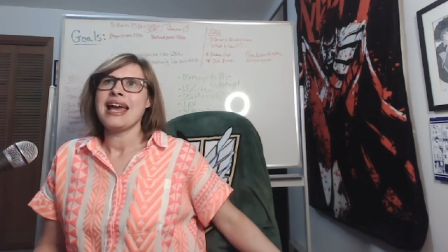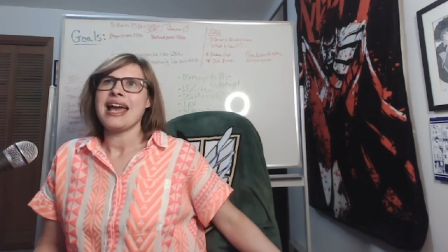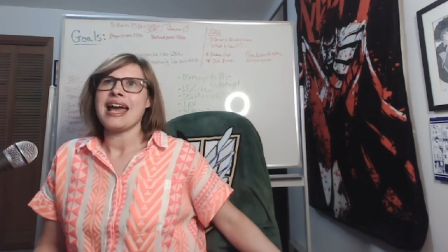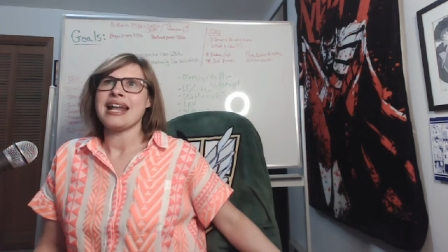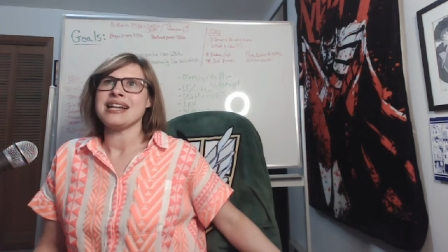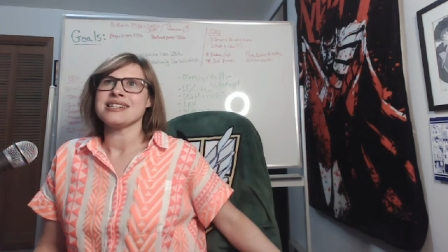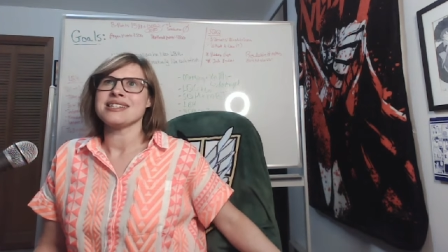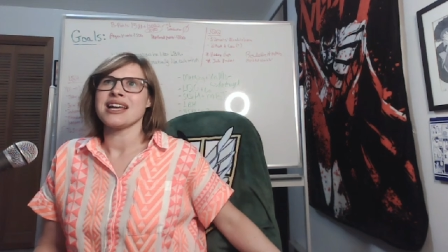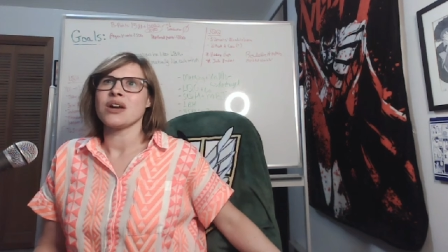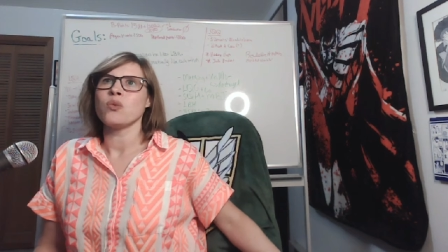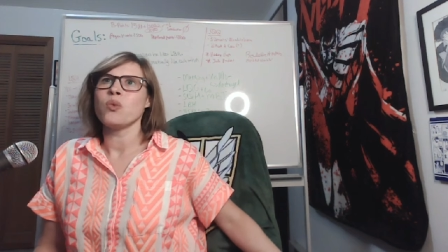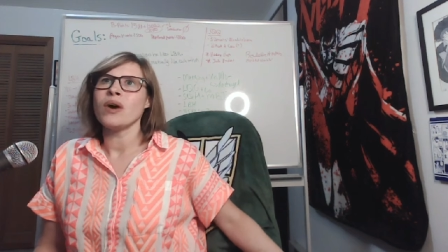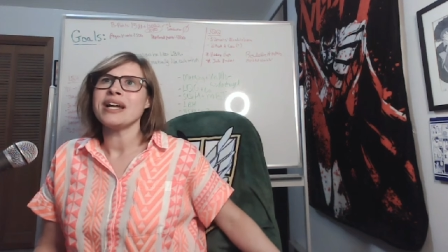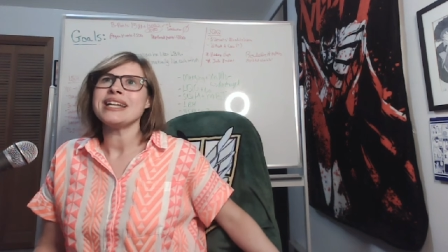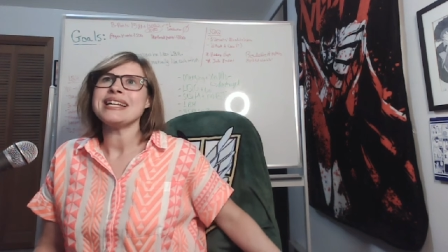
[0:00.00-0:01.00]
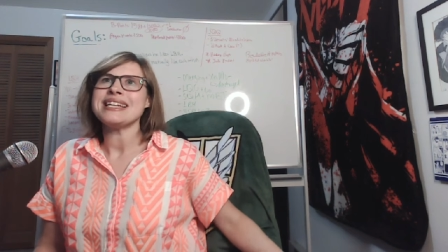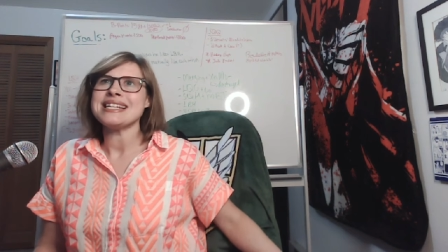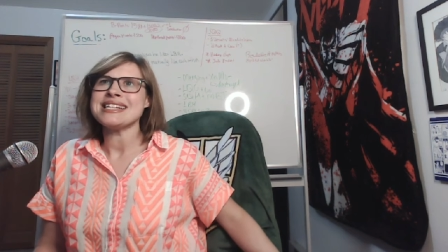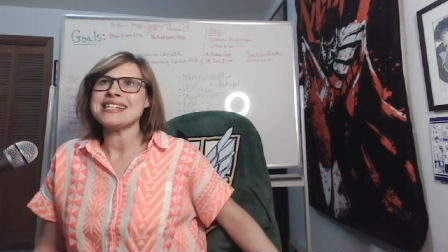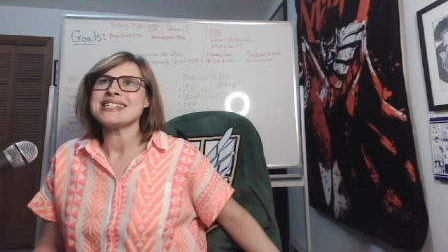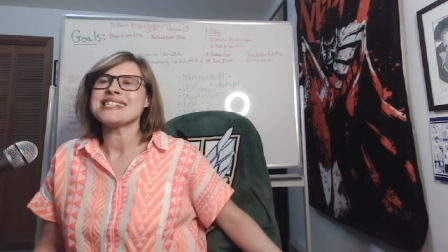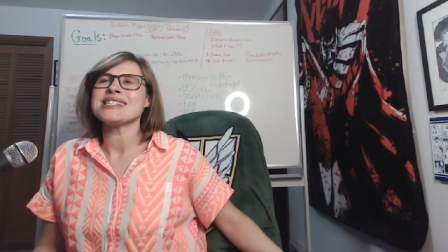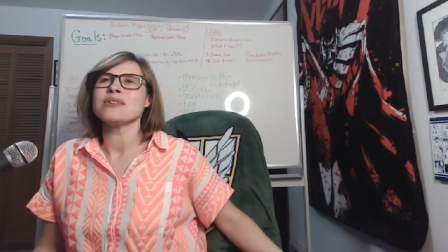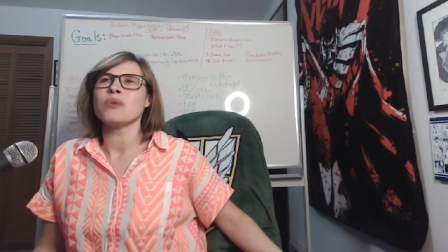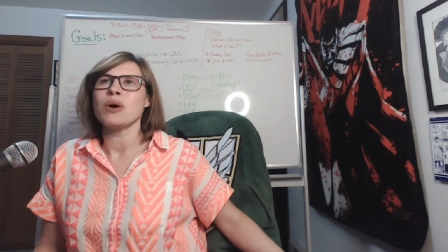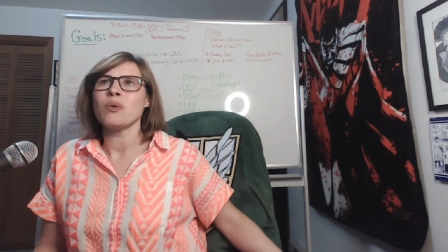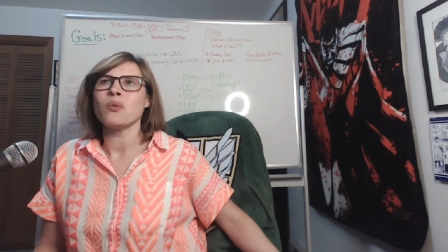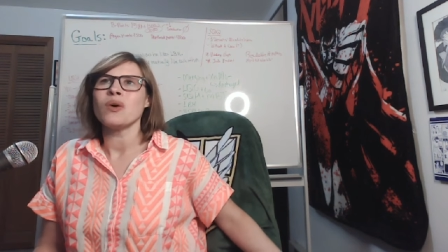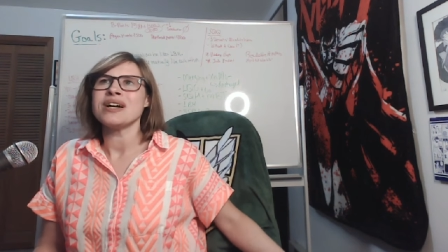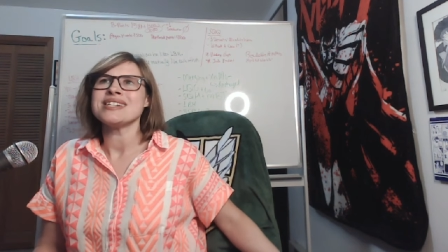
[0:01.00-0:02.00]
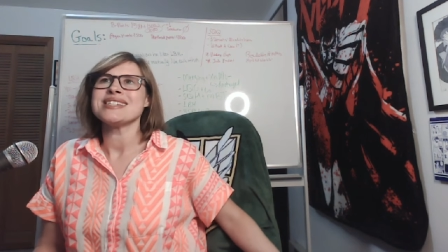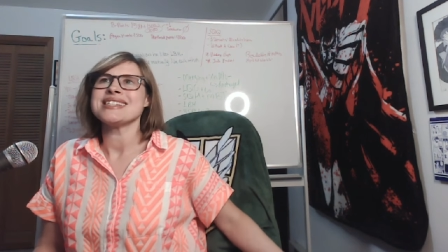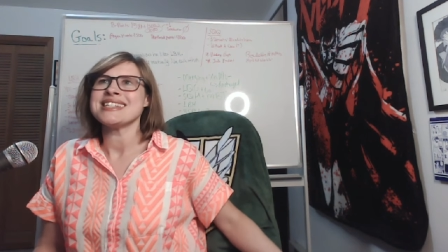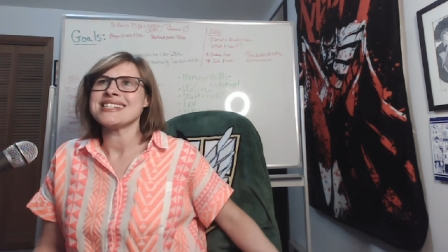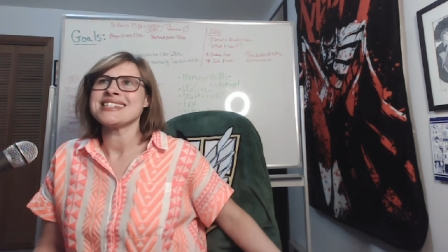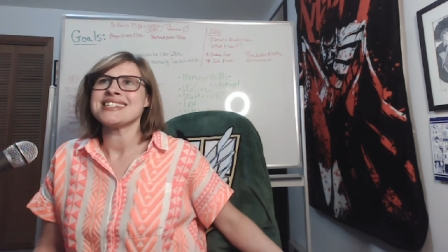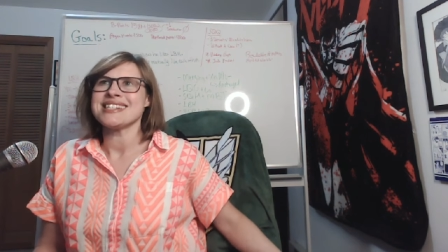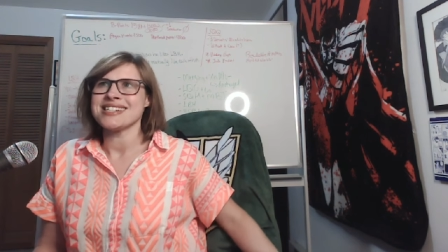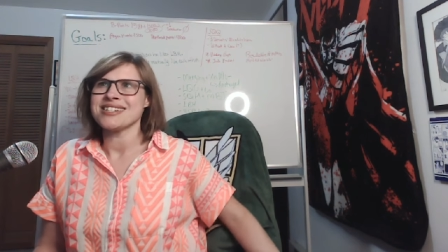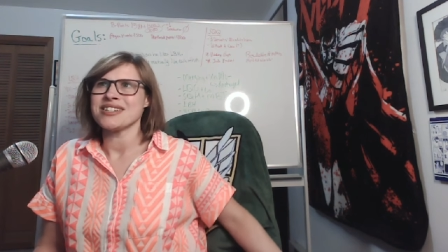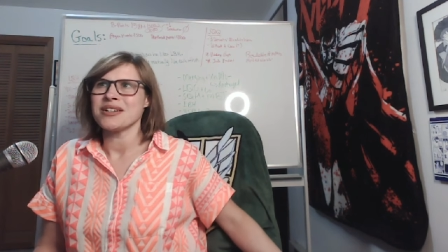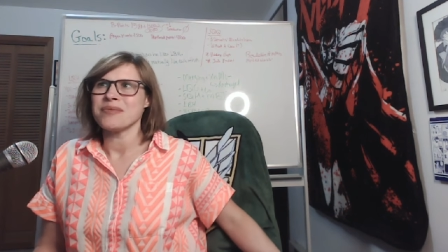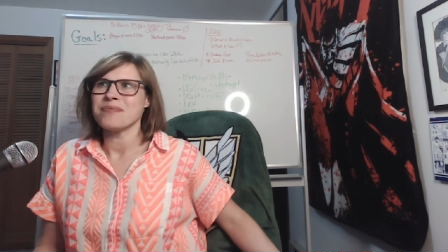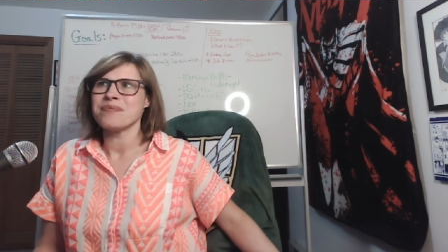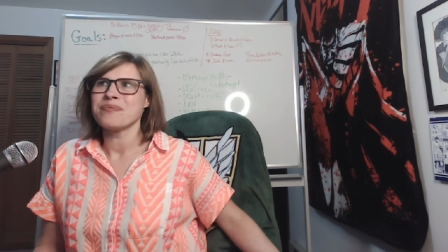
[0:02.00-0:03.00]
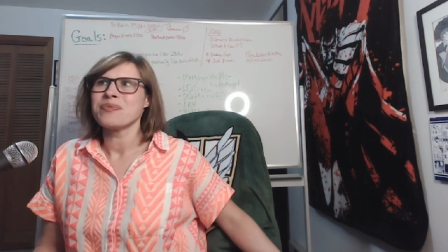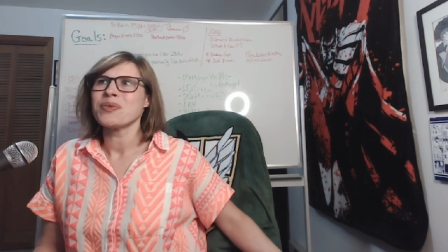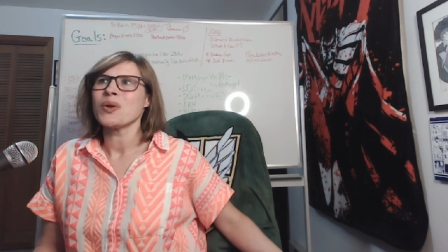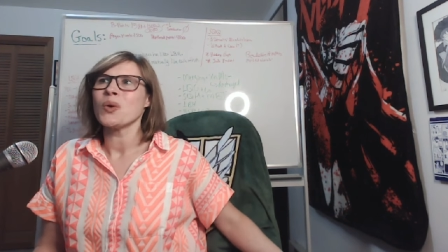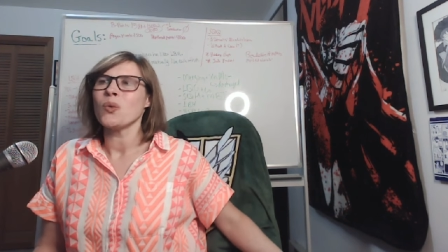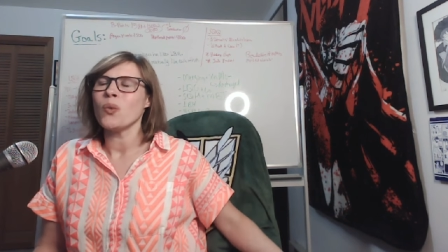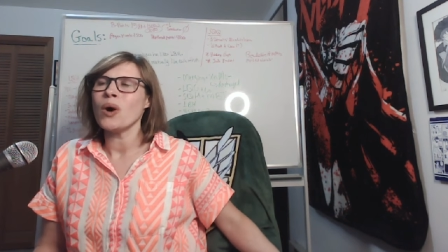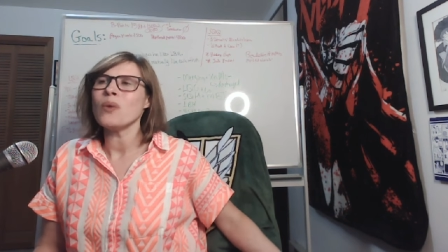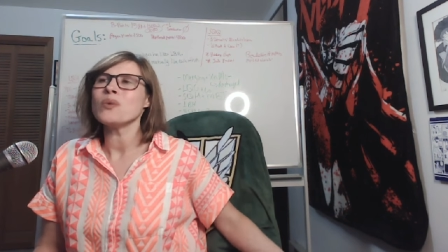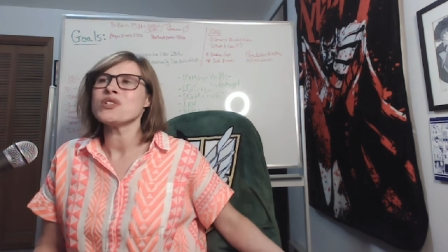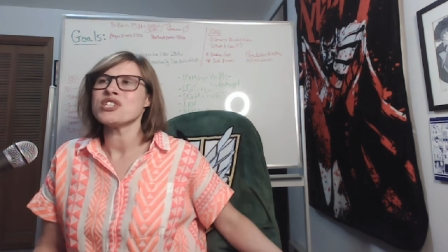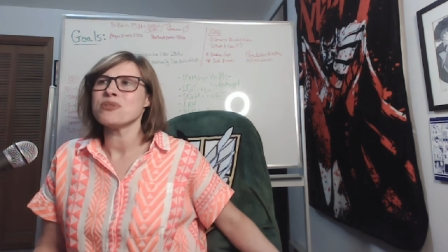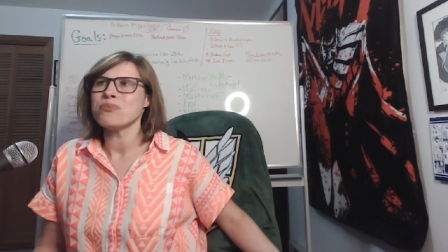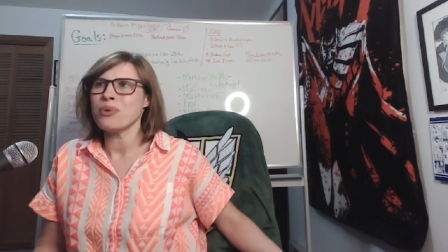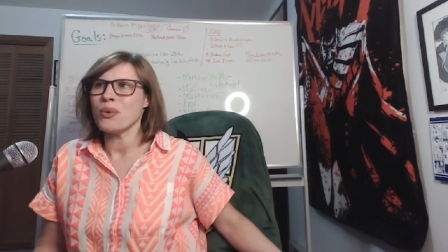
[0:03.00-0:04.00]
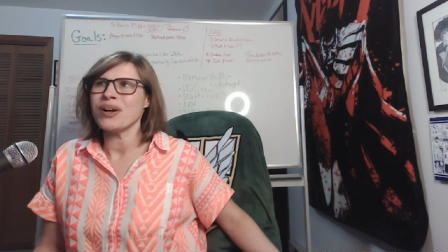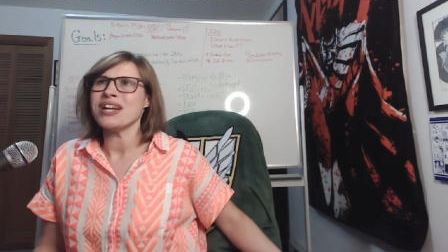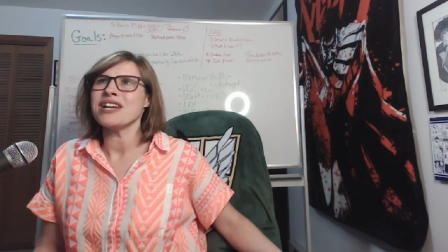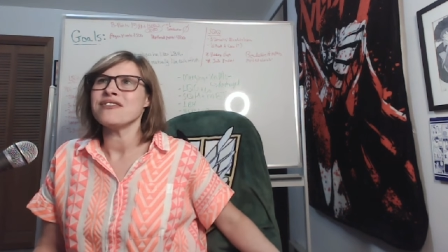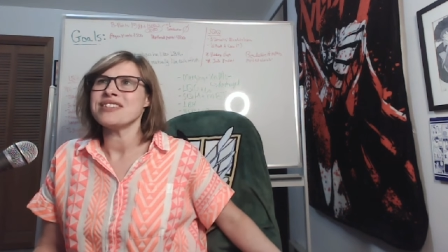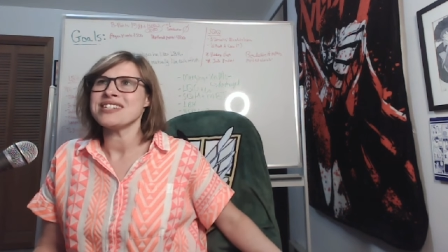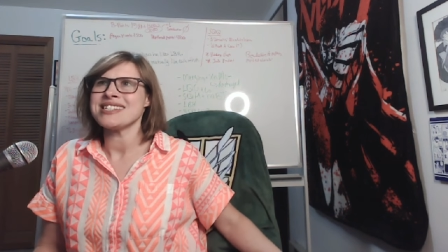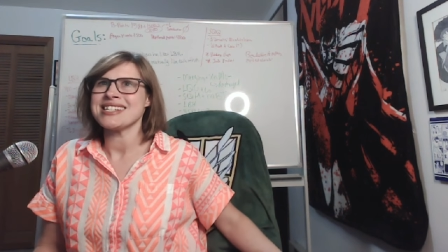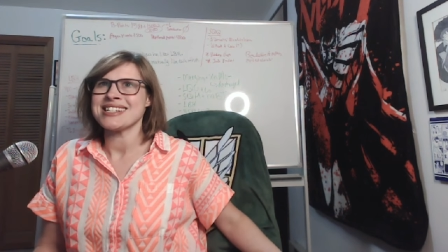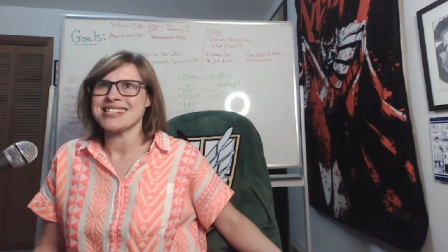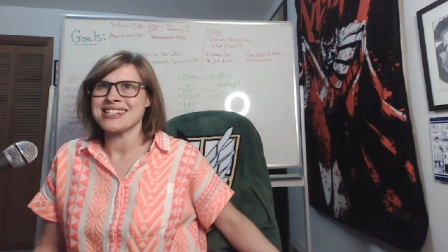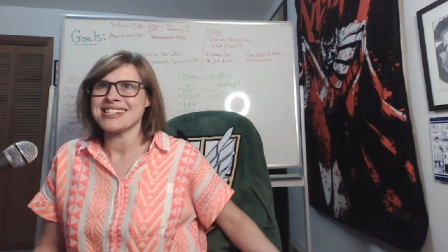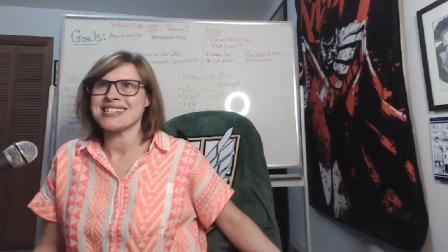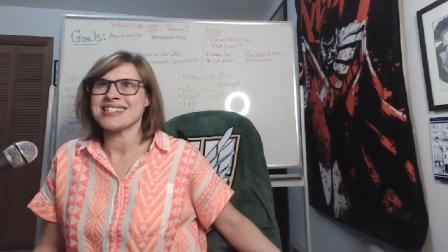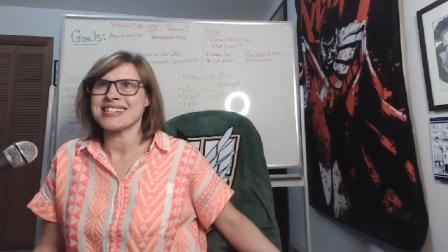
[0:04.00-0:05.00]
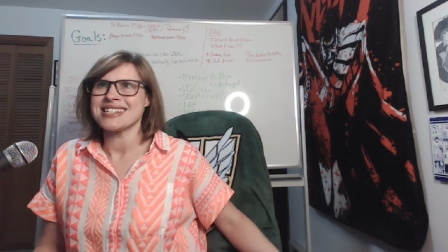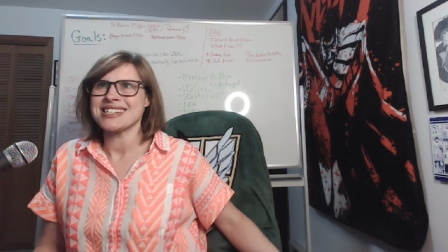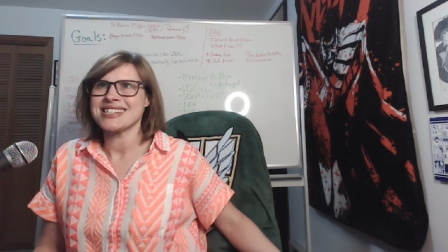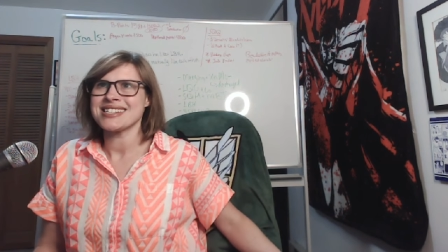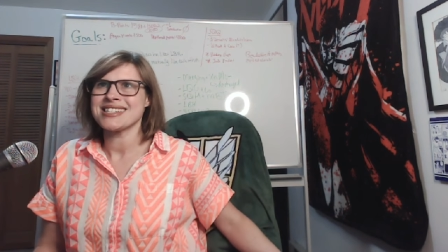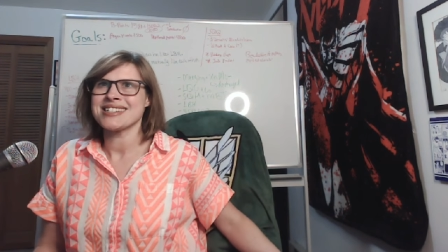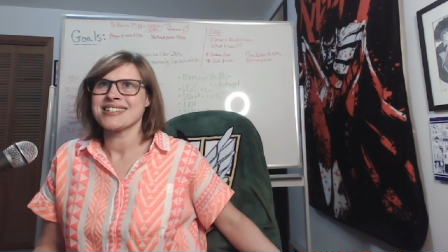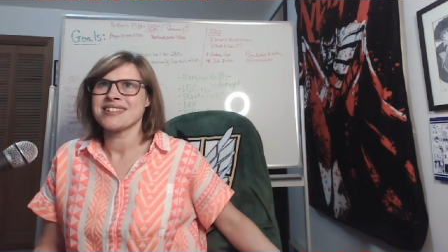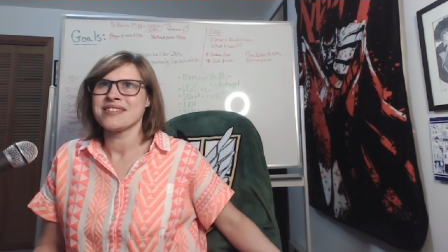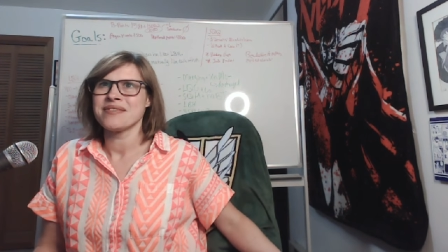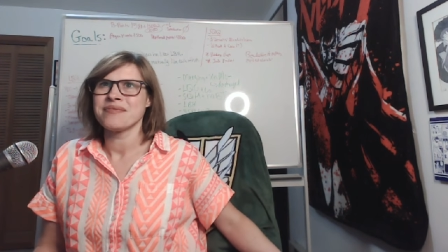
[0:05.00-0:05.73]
And he's like, what is, what was this system? what was the point of its existence